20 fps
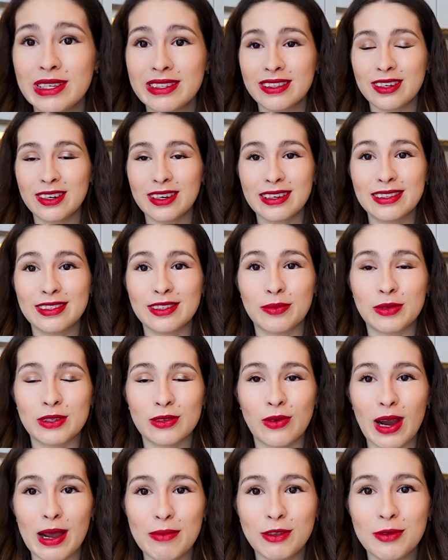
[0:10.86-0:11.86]
we start,
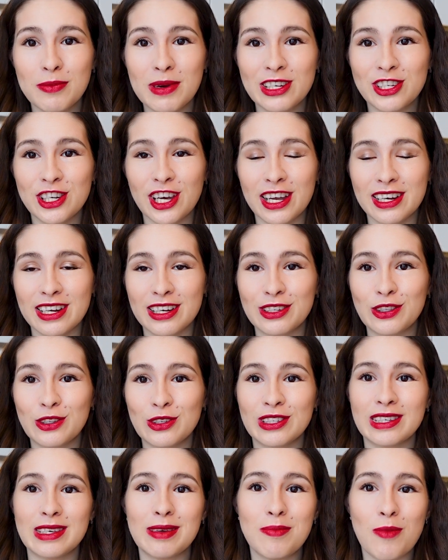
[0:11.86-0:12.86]
subscribe to my channel
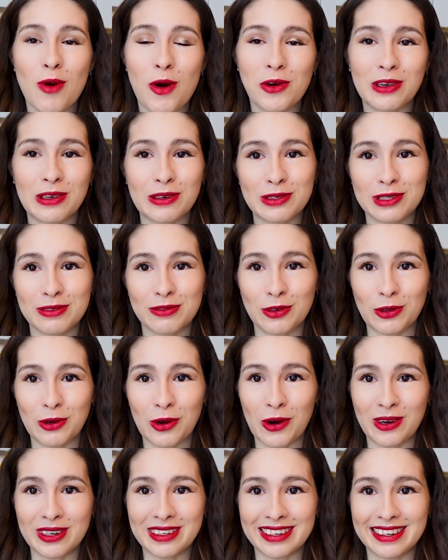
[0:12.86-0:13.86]
to see more useful
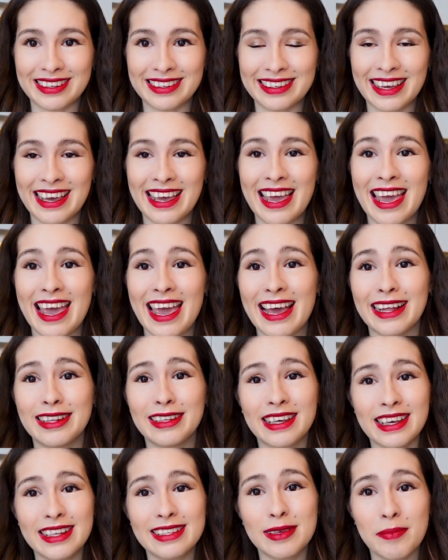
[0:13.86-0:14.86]
content
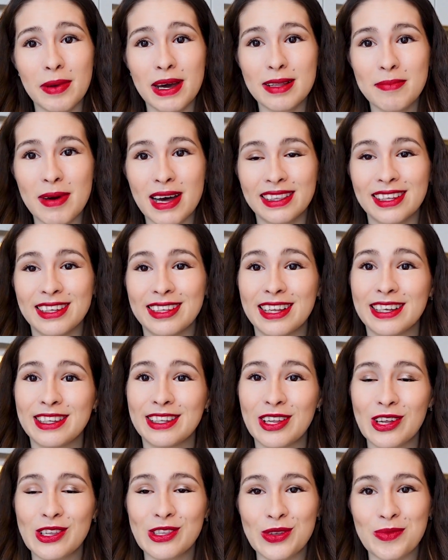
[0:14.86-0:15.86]
and hit the bell button
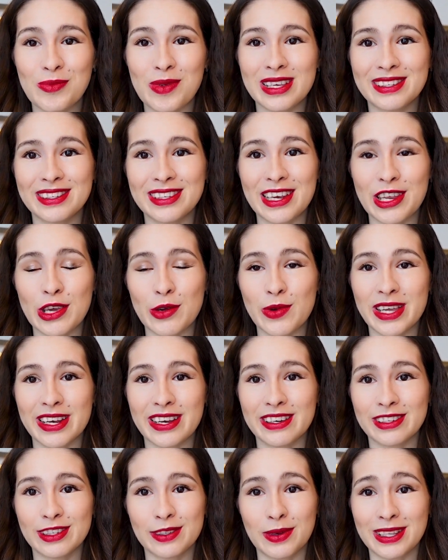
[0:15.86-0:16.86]
not to miss the new
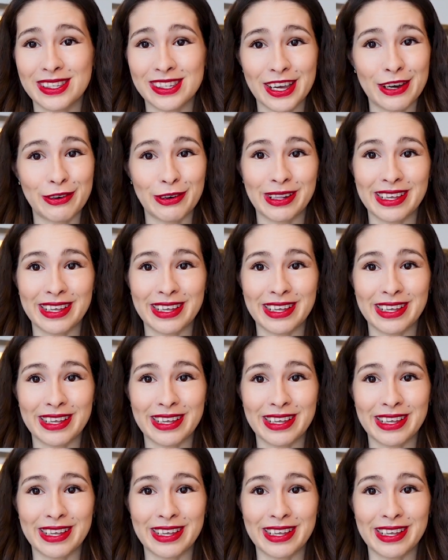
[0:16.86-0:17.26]
videos when they're